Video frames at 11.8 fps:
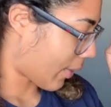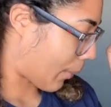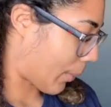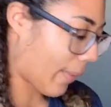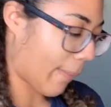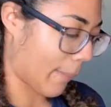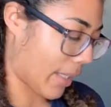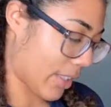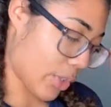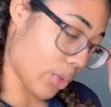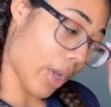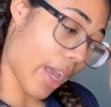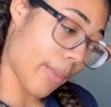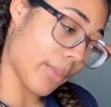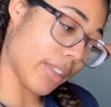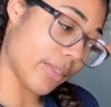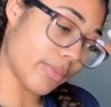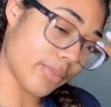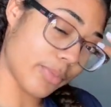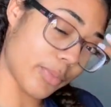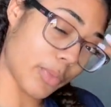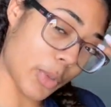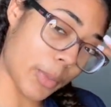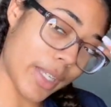What makes you happy?
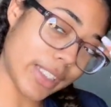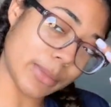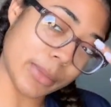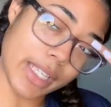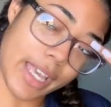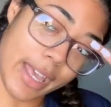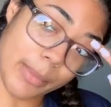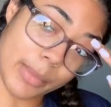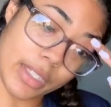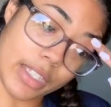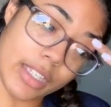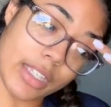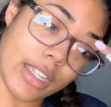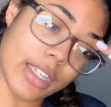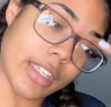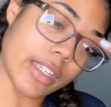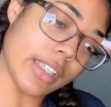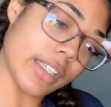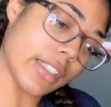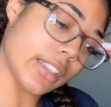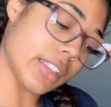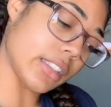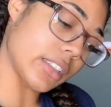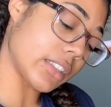What makes me happy
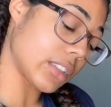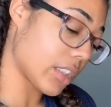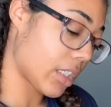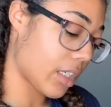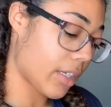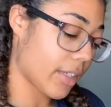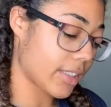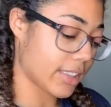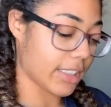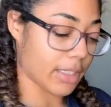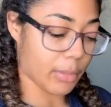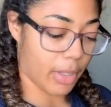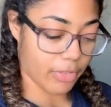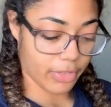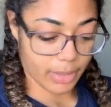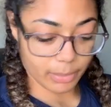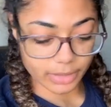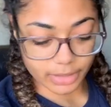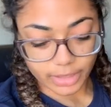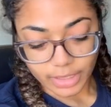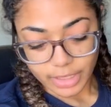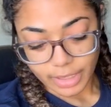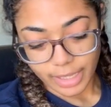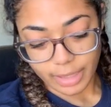is seeing my family
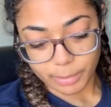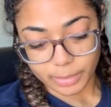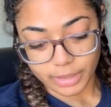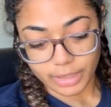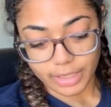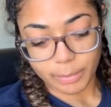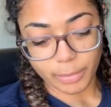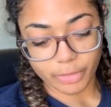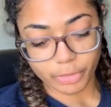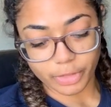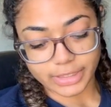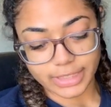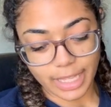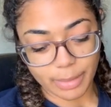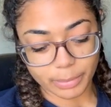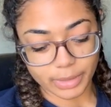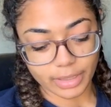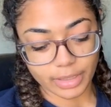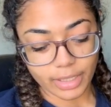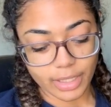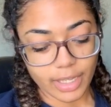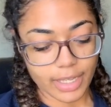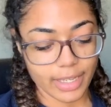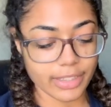happy and my friends happy
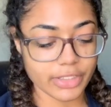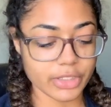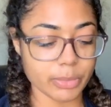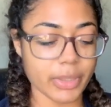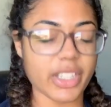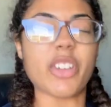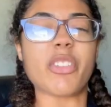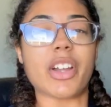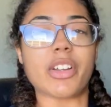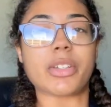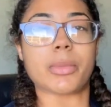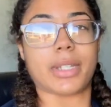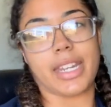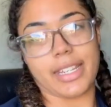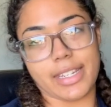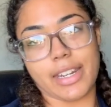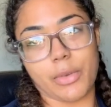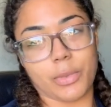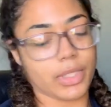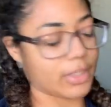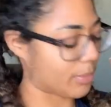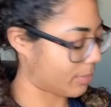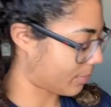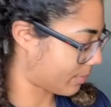and just being around them and hanging out with
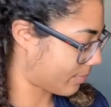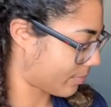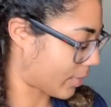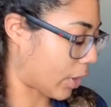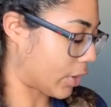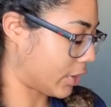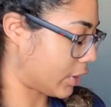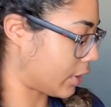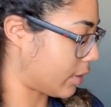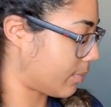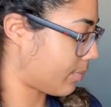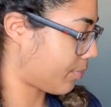them, honestly.